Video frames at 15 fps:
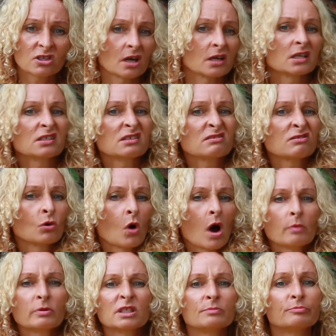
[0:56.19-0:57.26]
I thought I
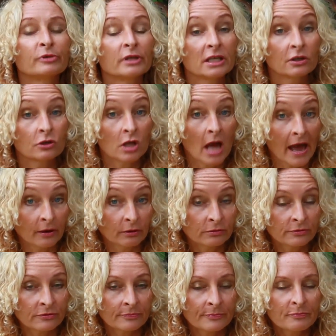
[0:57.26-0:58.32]
was in pretty good
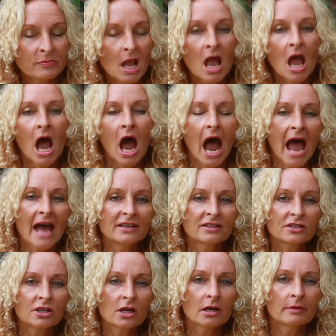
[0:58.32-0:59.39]
health.
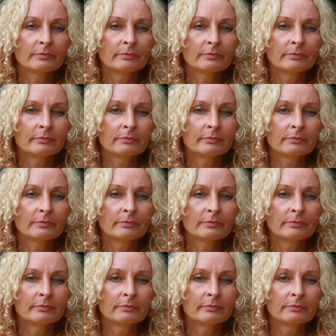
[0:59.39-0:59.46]
And